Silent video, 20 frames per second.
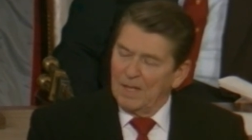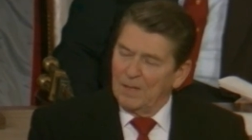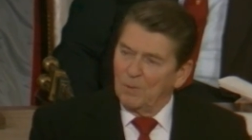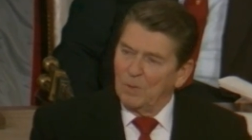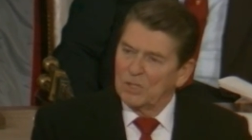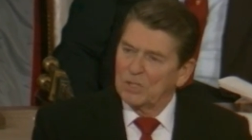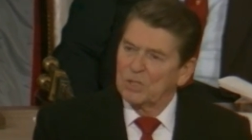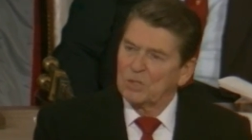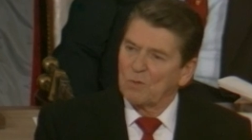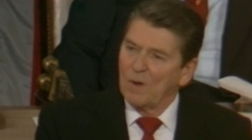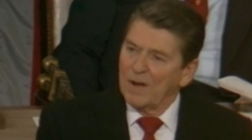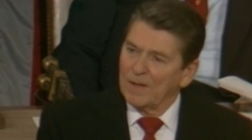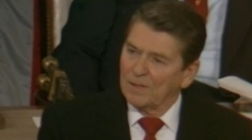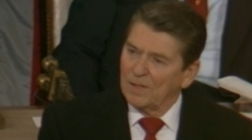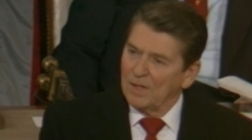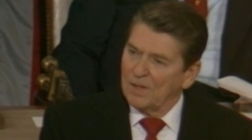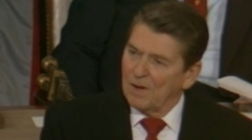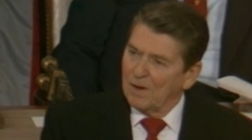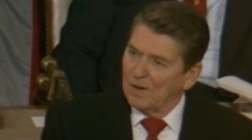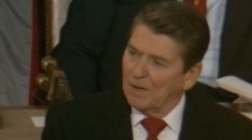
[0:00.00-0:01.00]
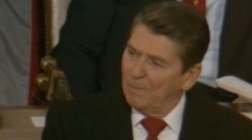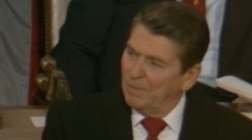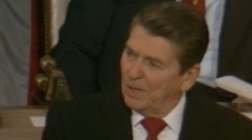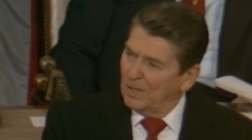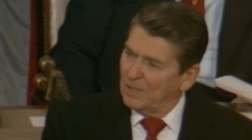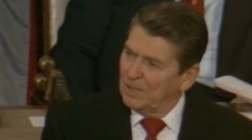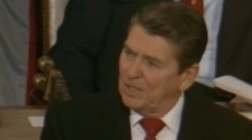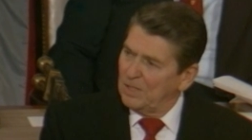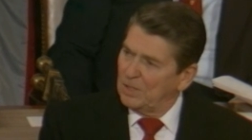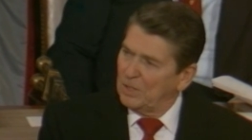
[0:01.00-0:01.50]
which strengthened our
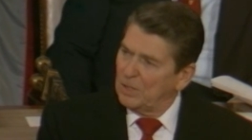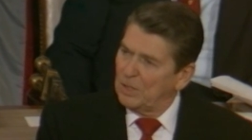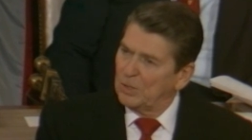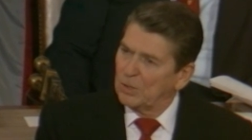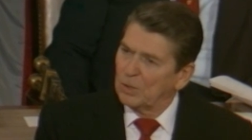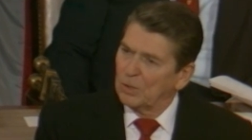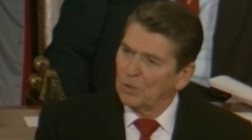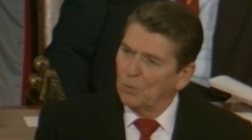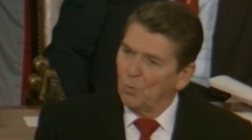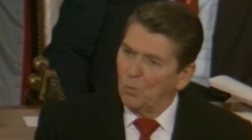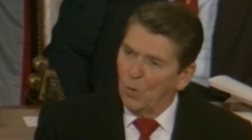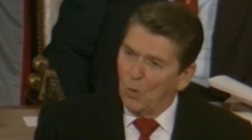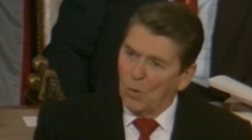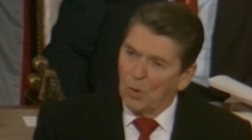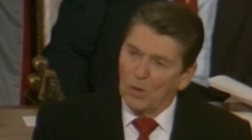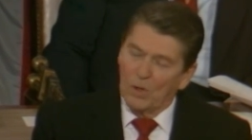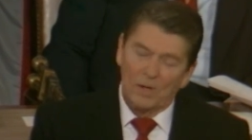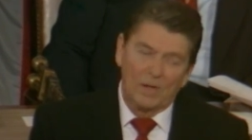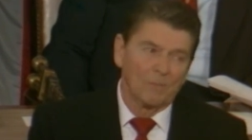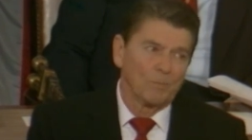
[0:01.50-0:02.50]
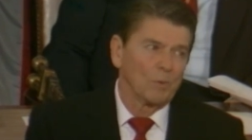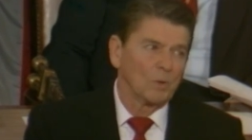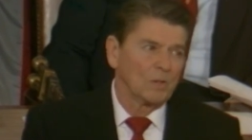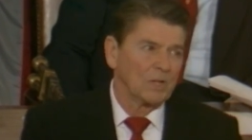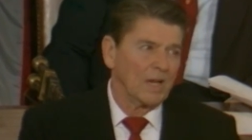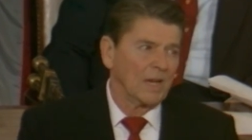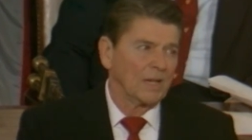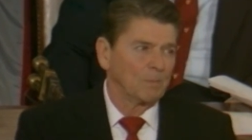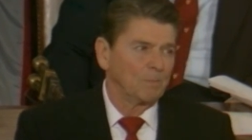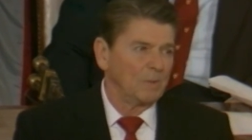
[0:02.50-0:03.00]
ability to deter war and
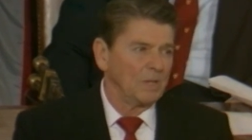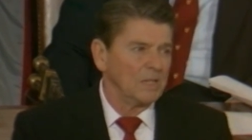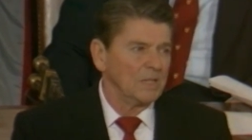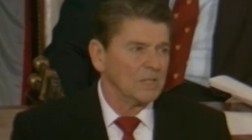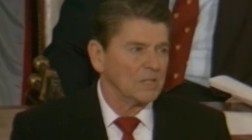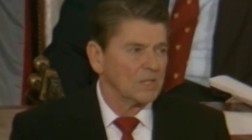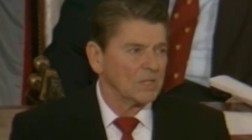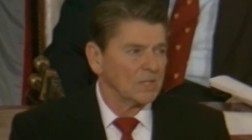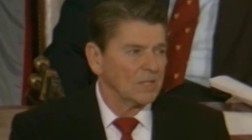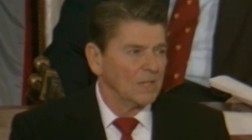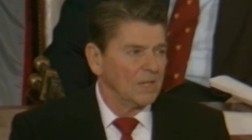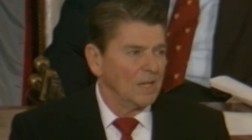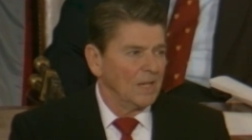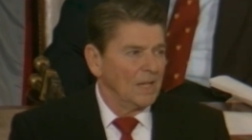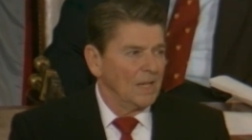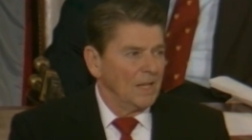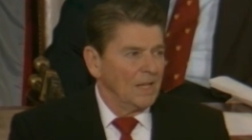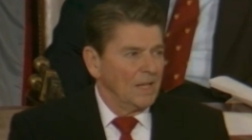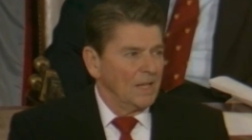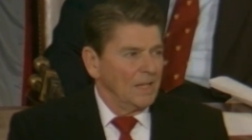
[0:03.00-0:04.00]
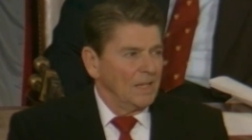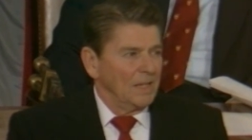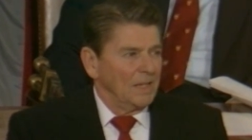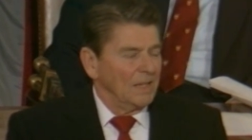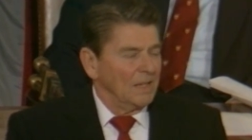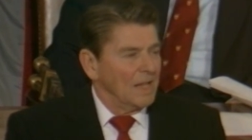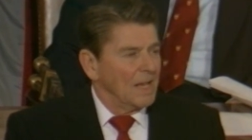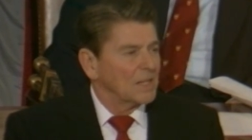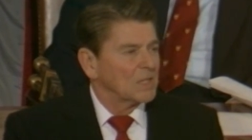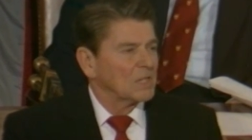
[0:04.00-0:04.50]
protect peace.
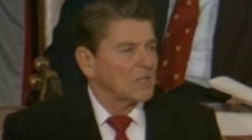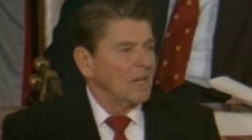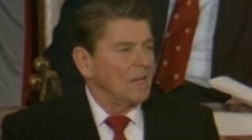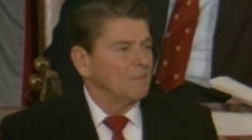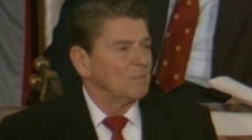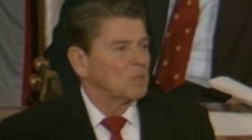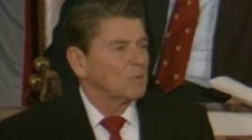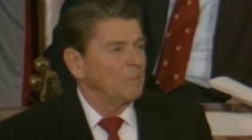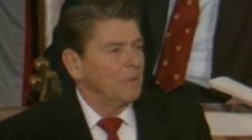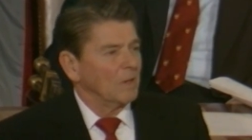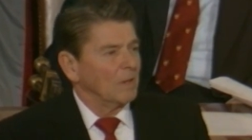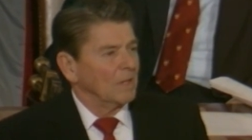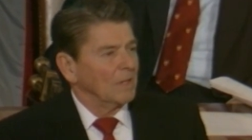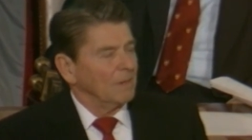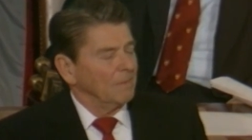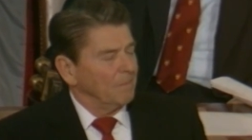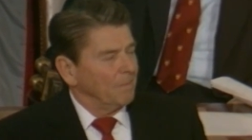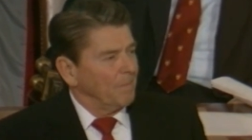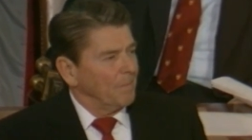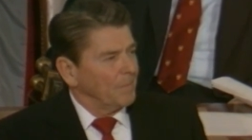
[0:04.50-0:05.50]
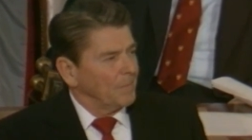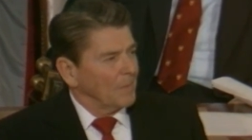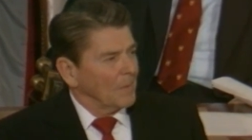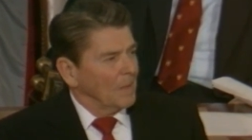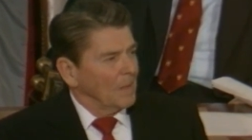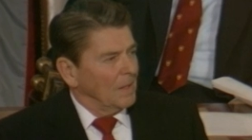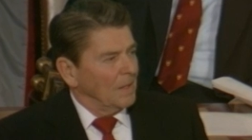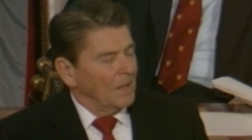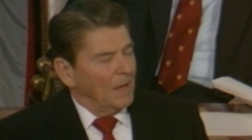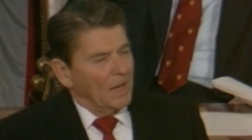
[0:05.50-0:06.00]
In that same spirit,
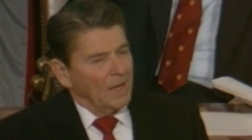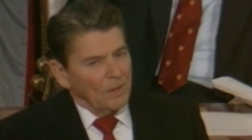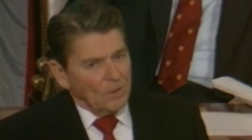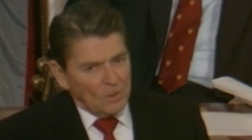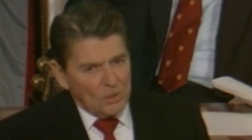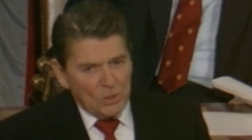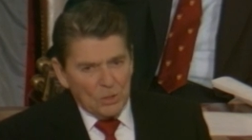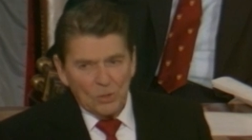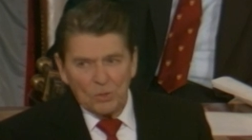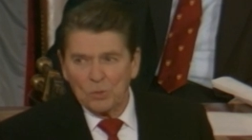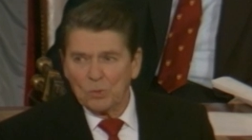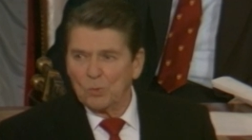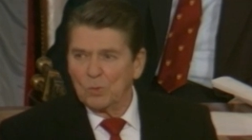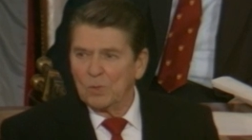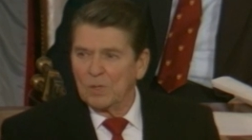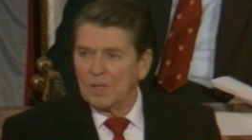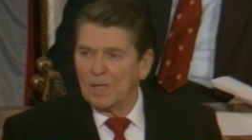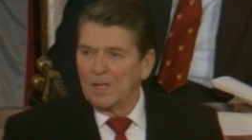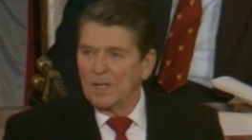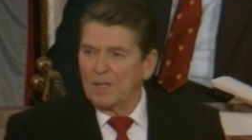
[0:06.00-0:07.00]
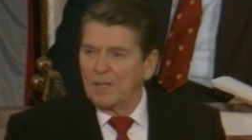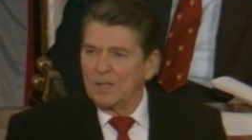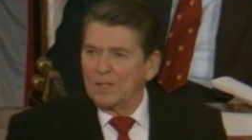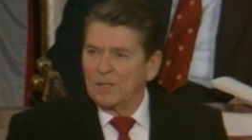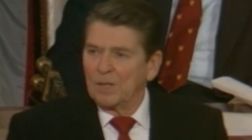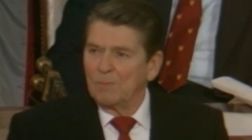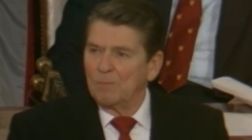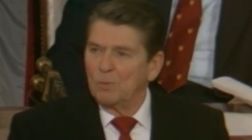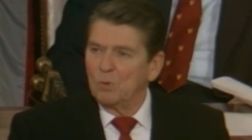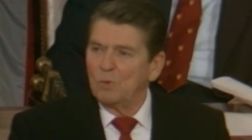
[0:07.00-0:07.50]
I urge you
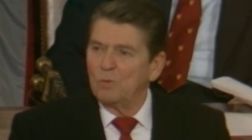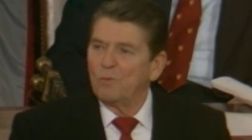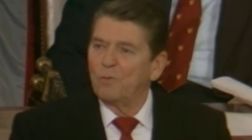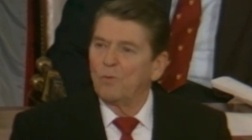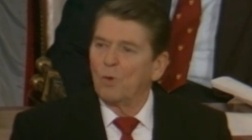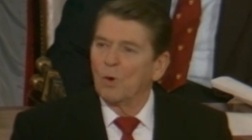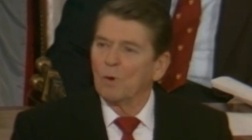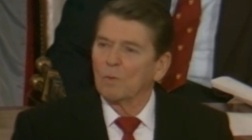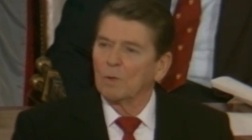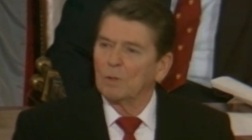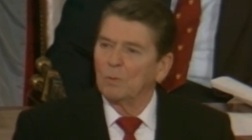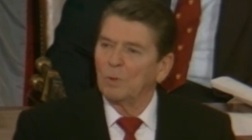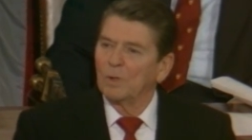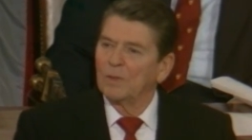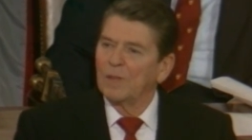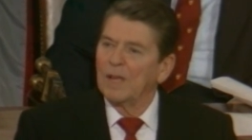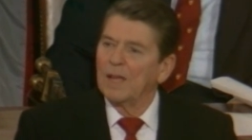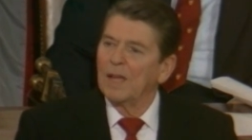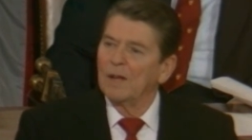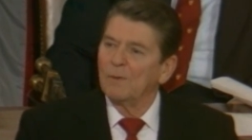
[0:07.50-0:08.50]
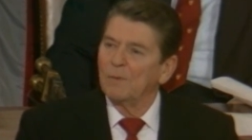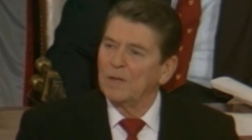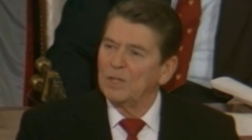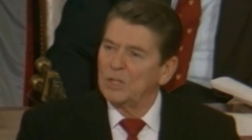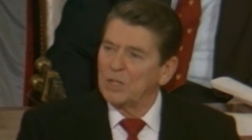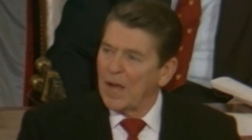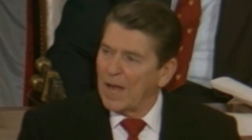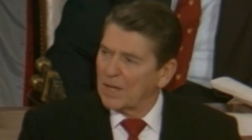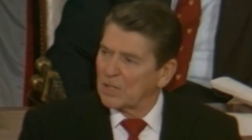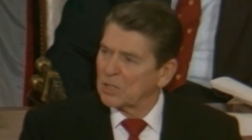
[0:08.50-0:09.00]
to move forward with the Henry
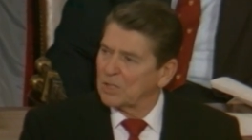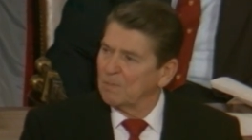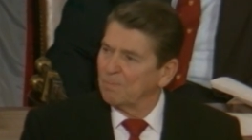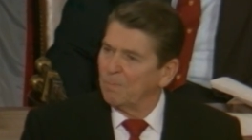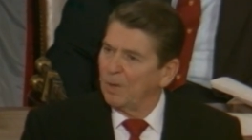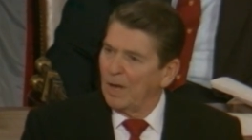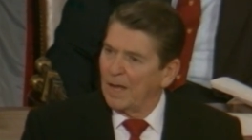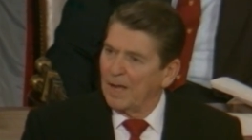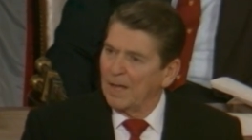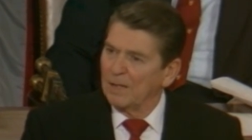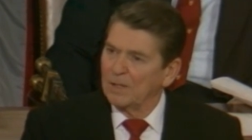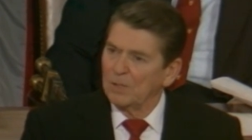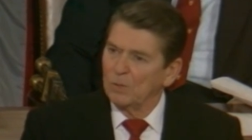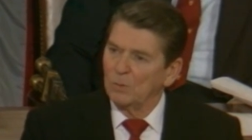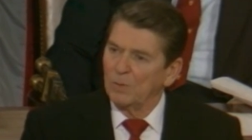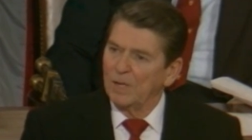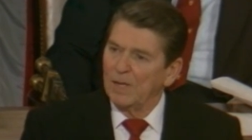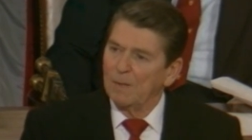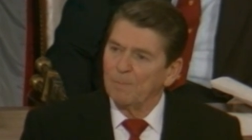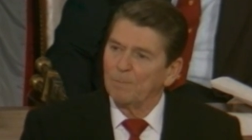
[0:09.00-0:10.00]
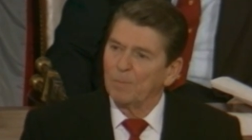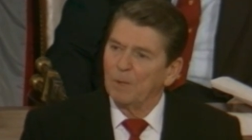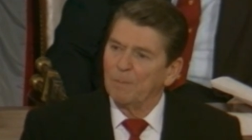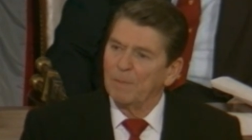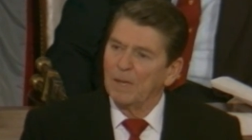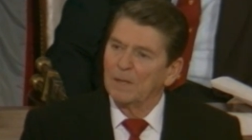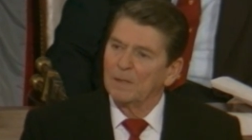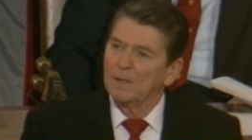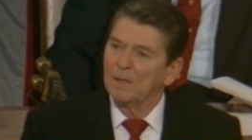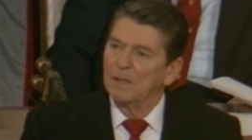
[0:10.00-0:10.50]
Jackson plan to
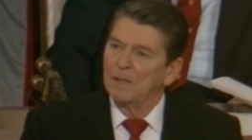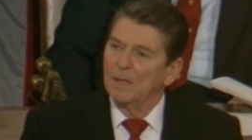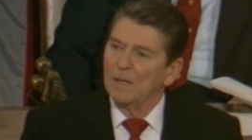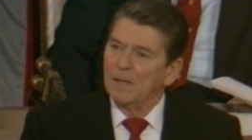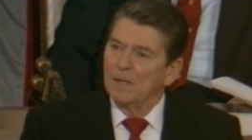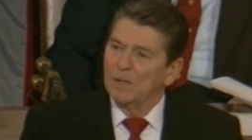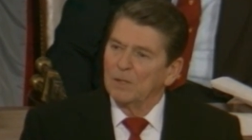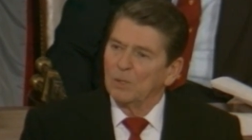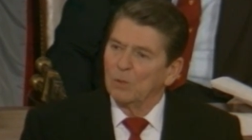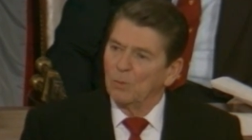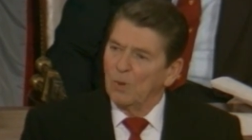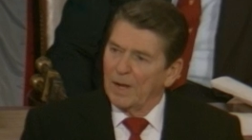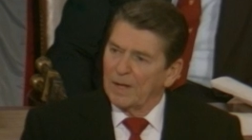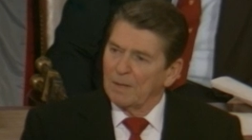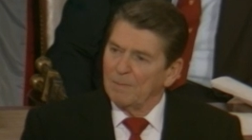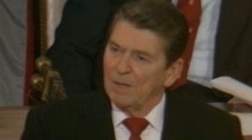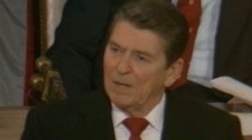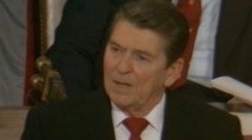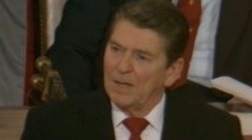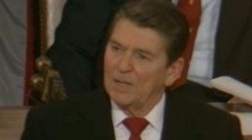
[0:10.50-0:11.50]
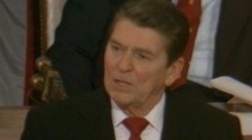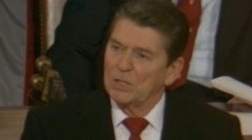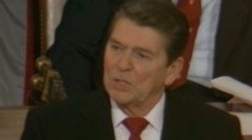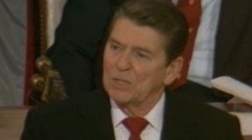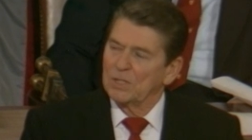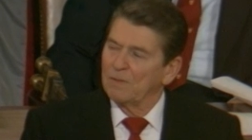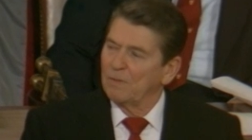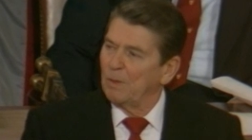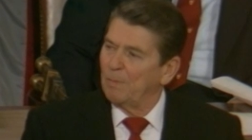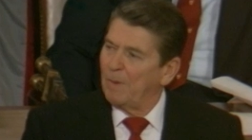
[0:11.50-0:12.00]
implement the
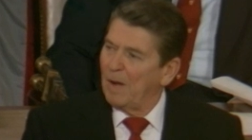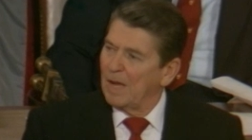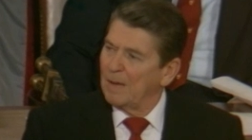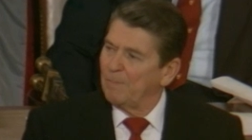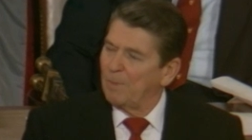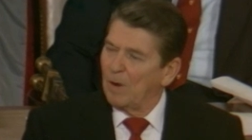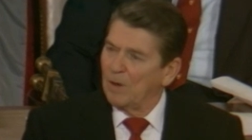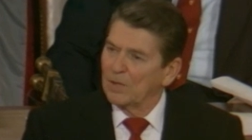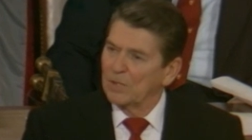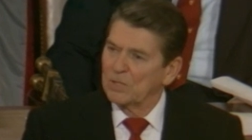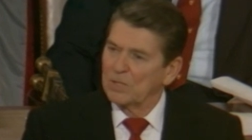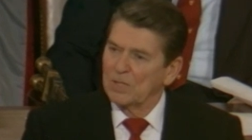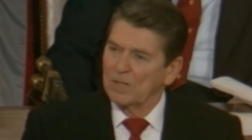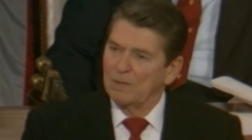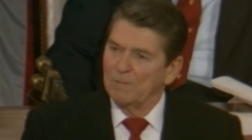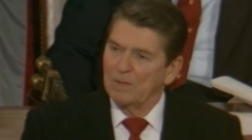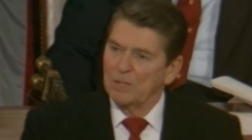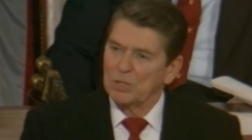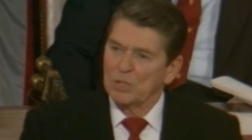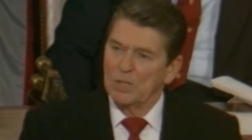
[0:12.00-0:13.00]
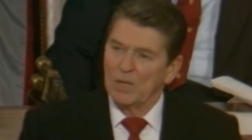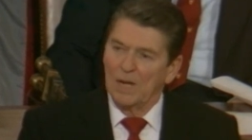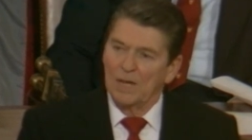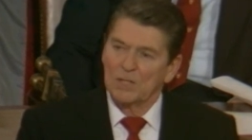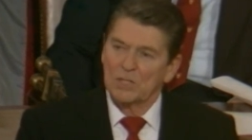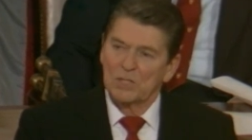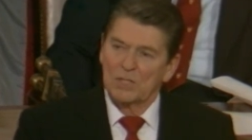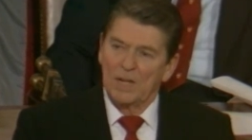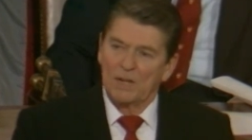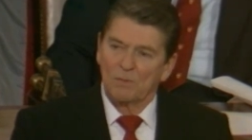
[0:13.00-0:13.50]
recommendations of the Bipartisan Commission
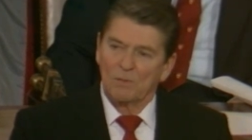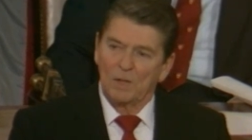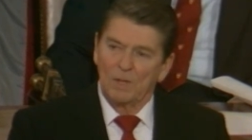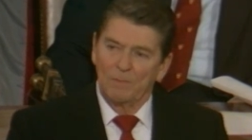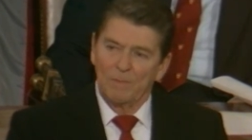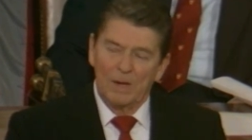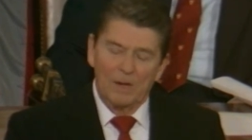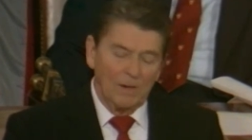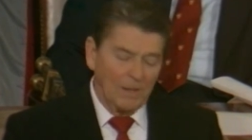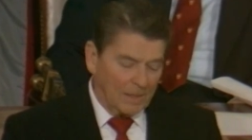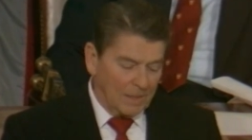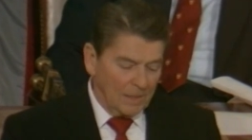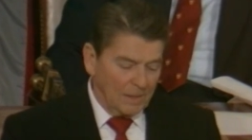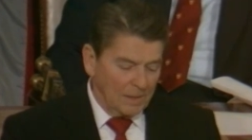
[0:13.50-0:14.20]
on Central America.